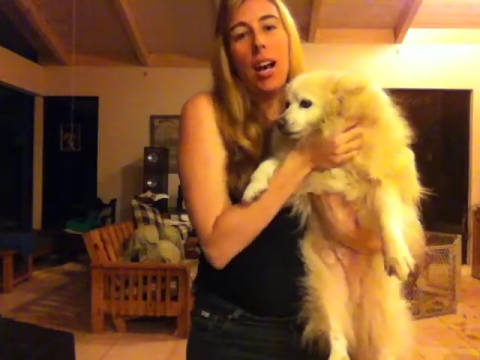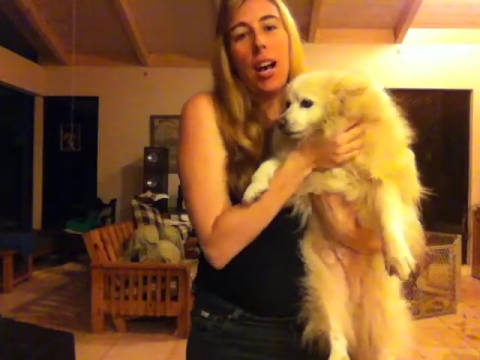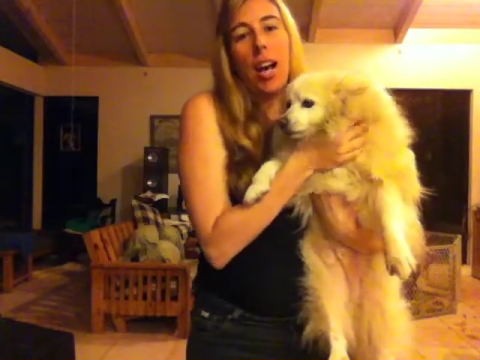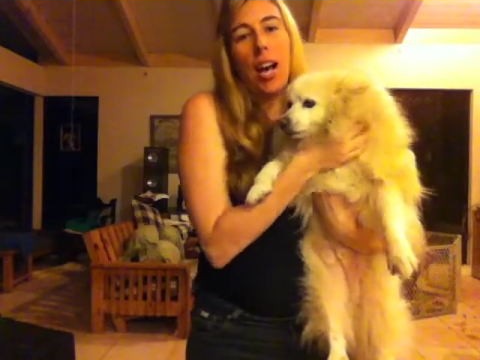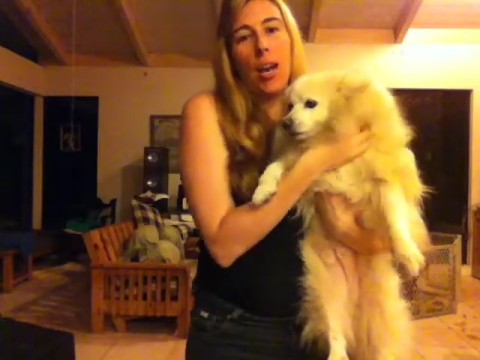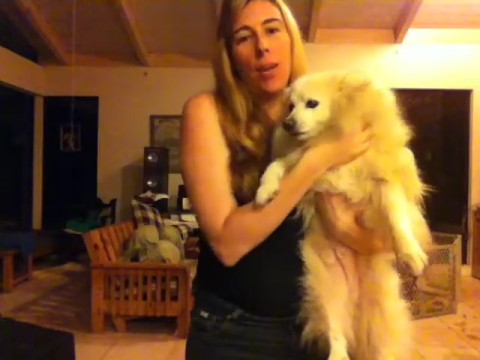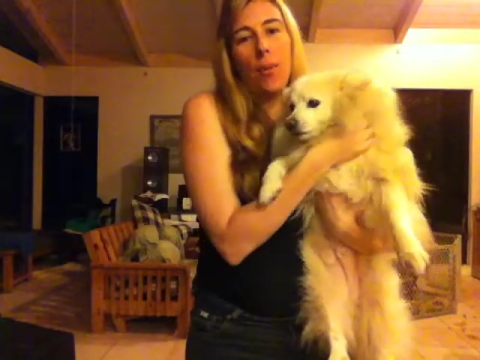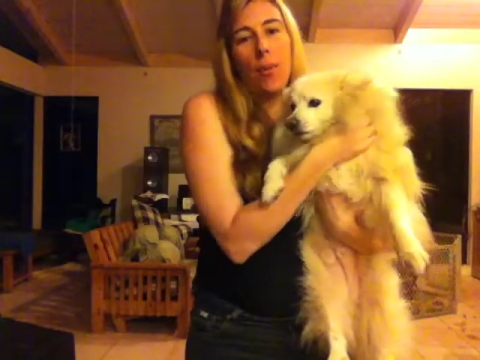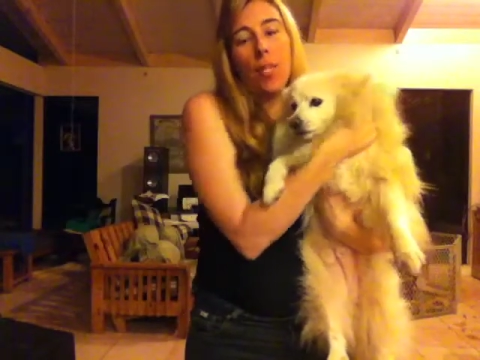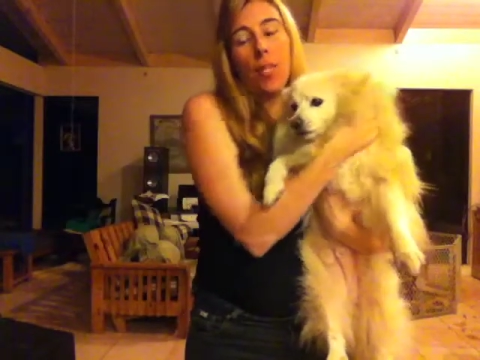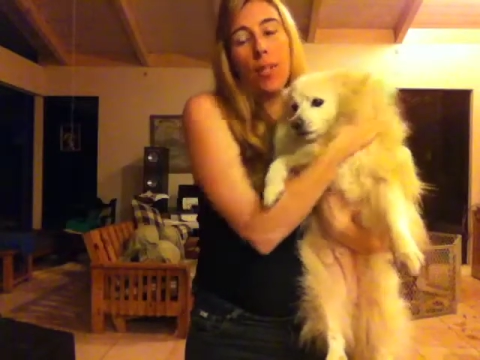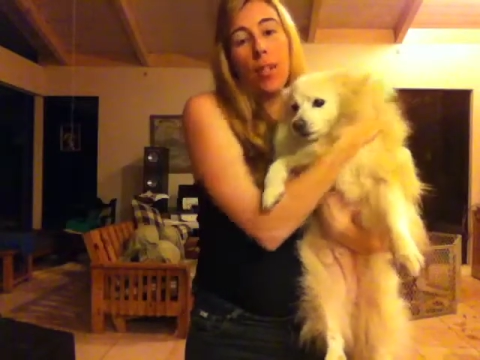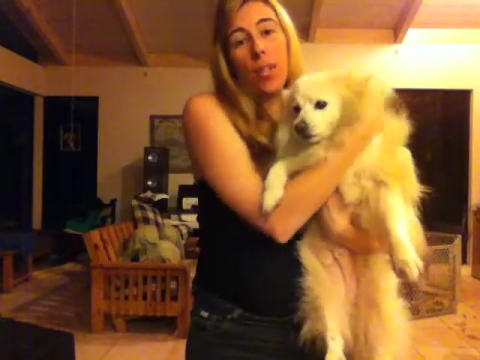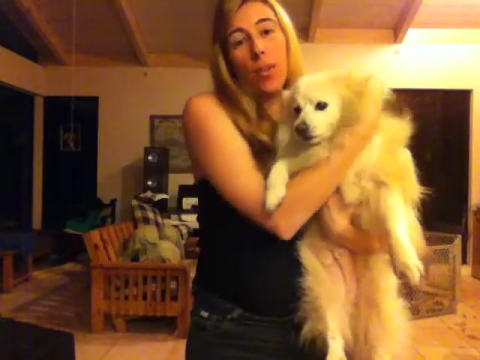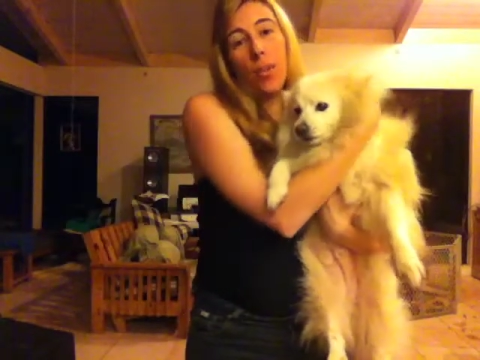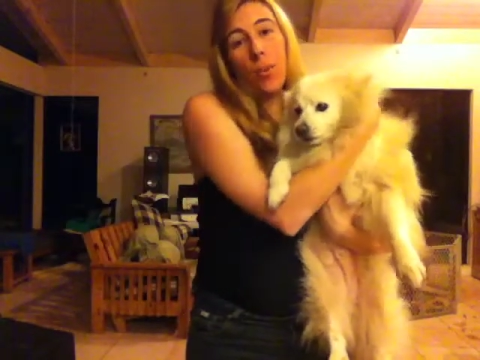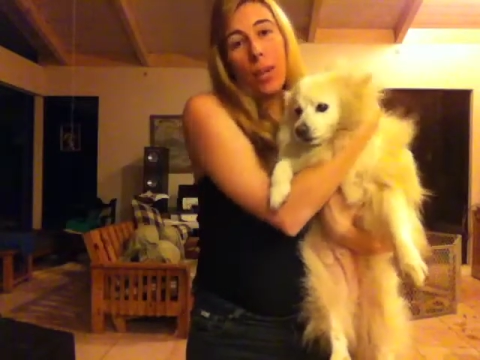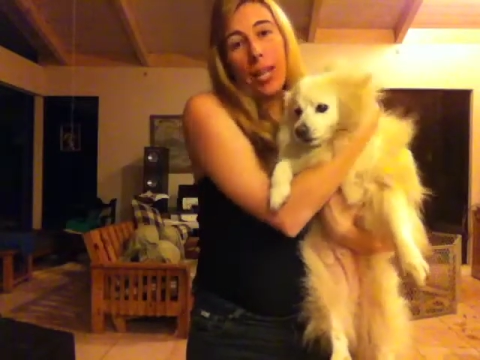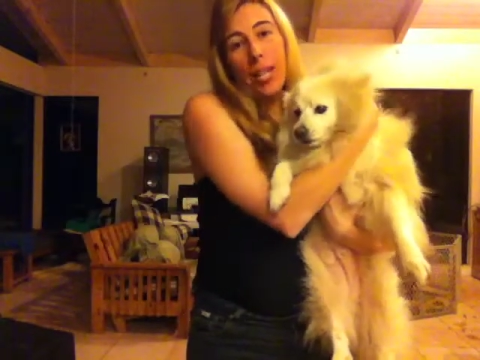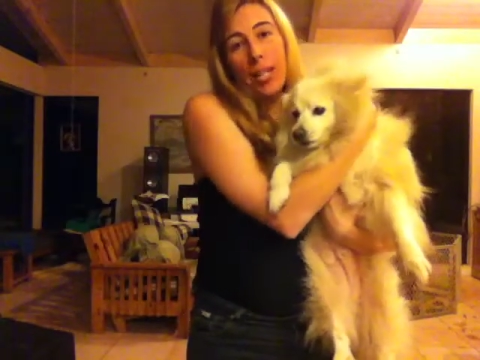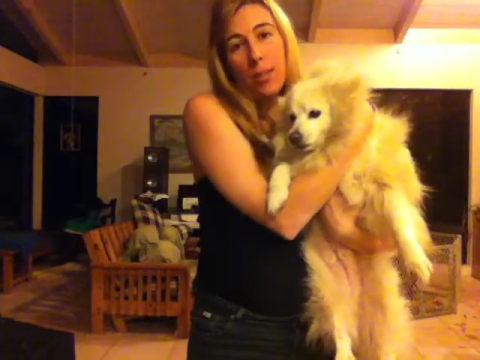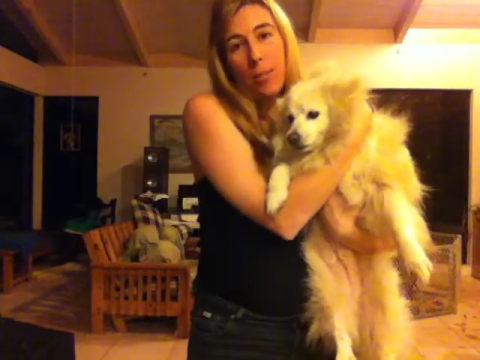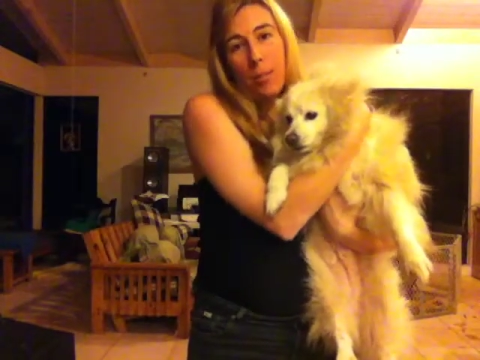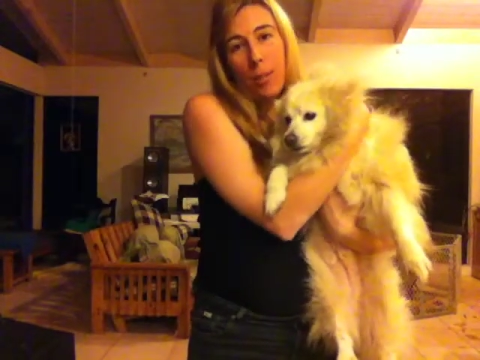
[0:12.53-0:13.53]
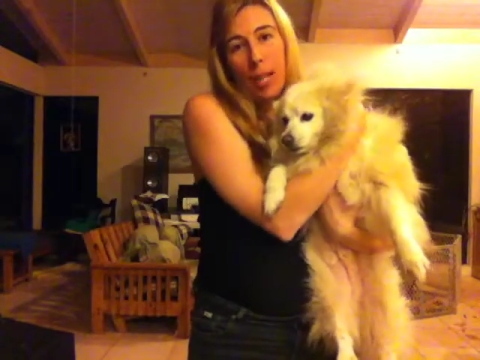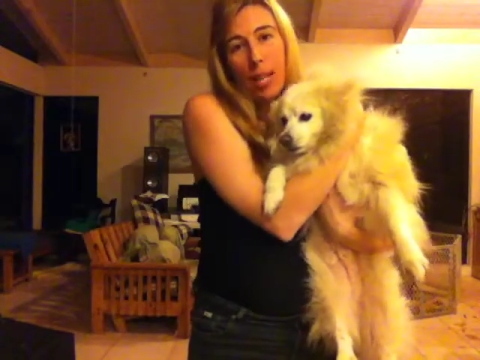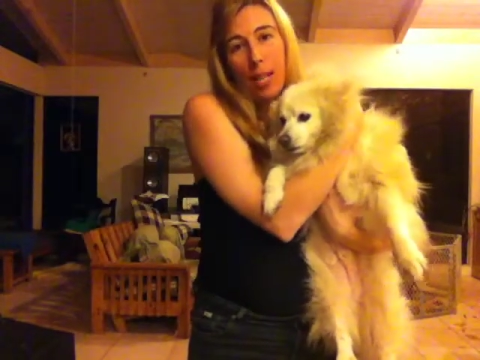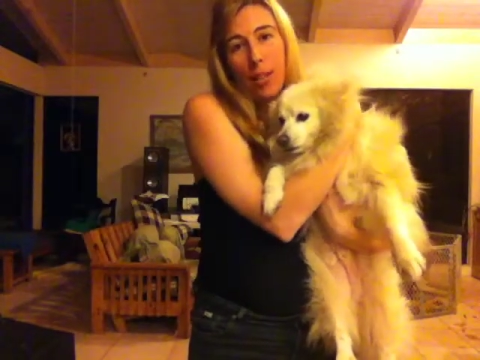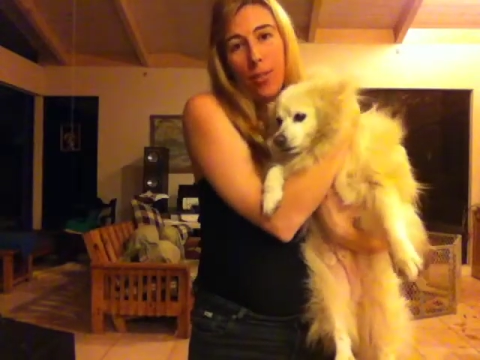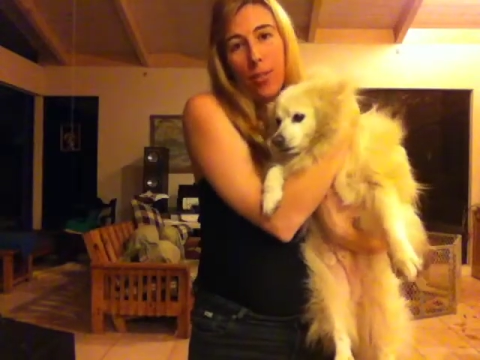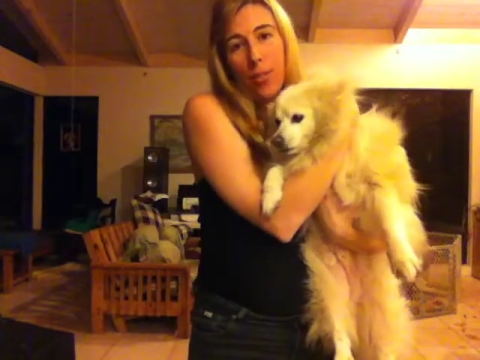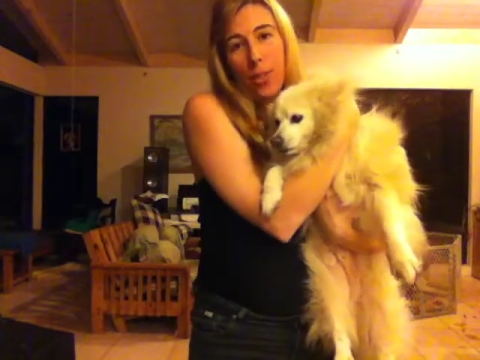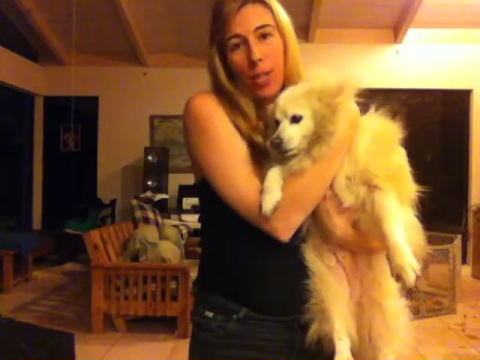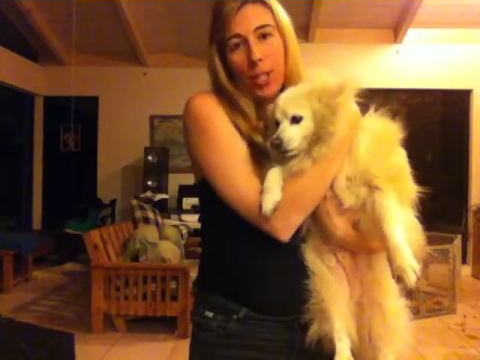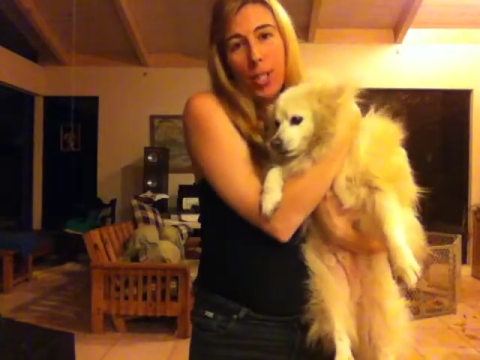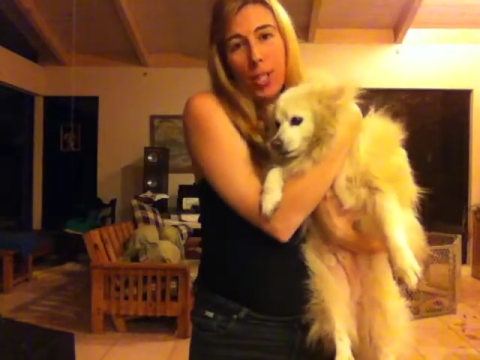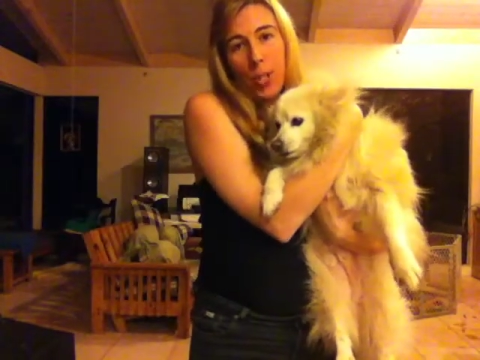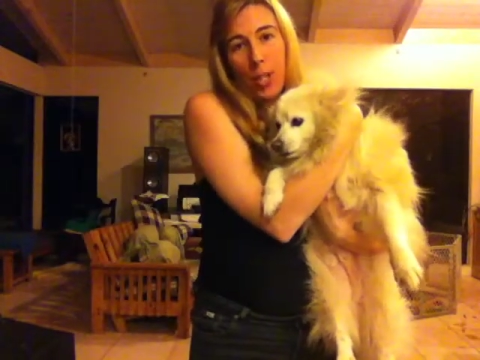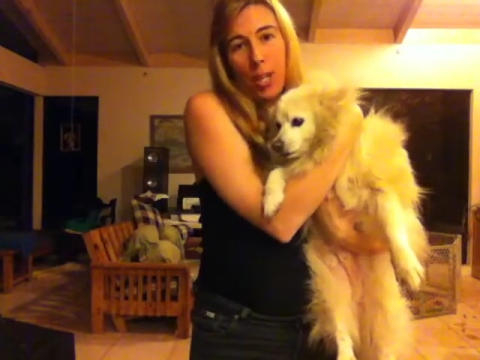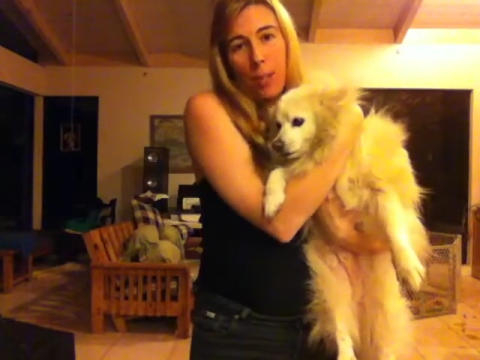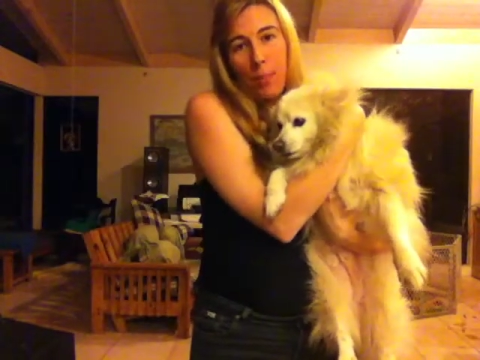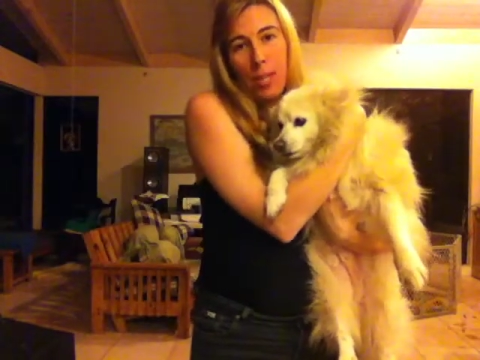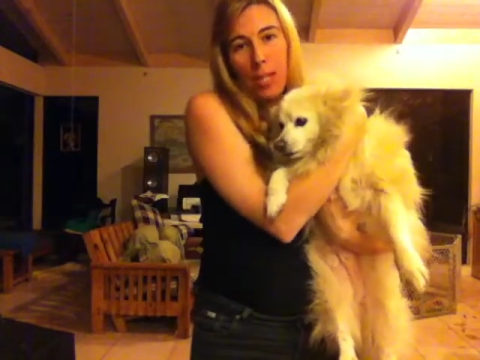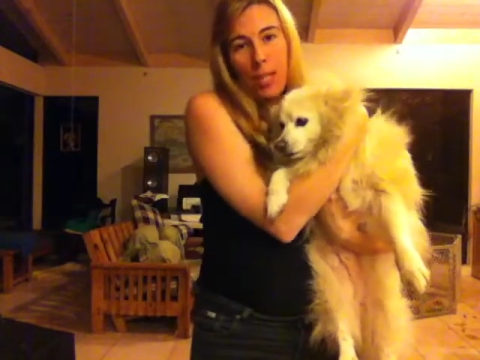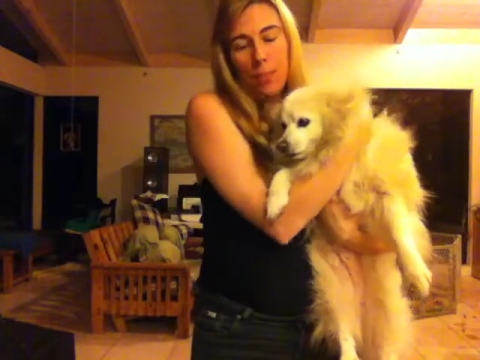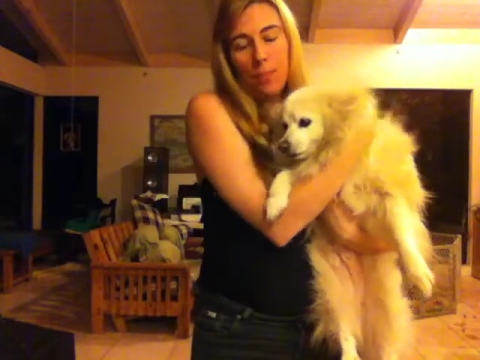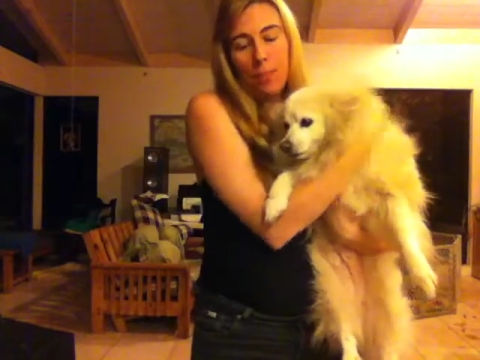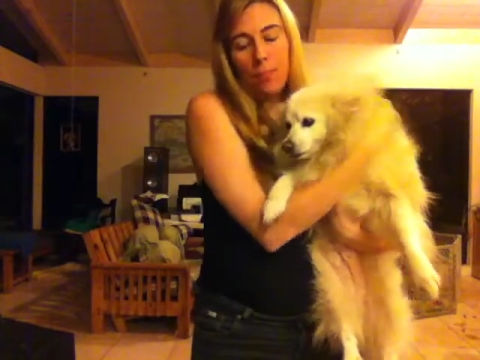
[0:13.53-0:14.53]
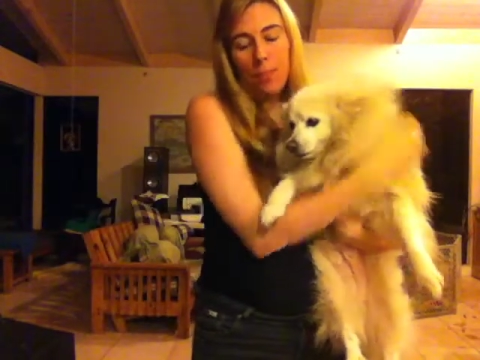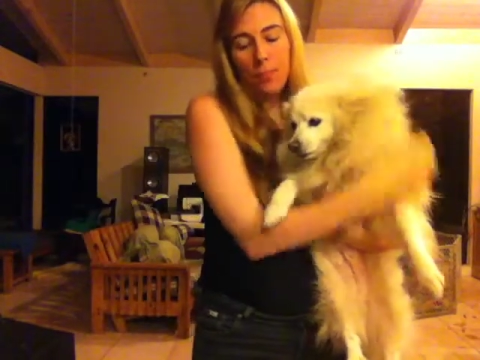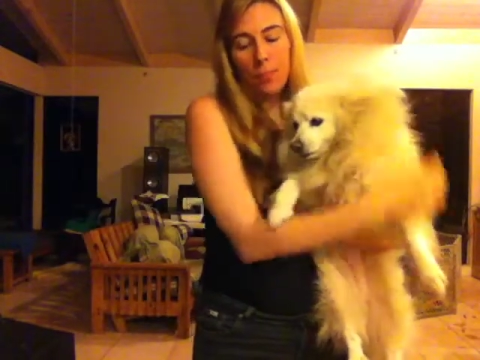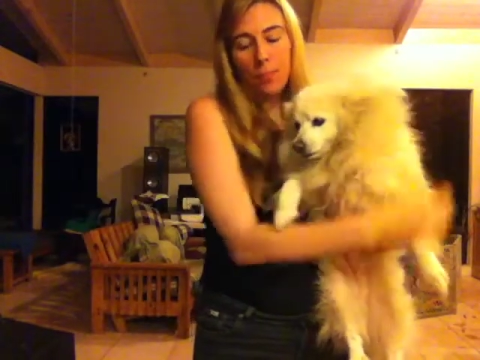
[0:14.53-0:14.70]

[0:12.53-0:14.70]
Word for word: I would try to raise money for her treatment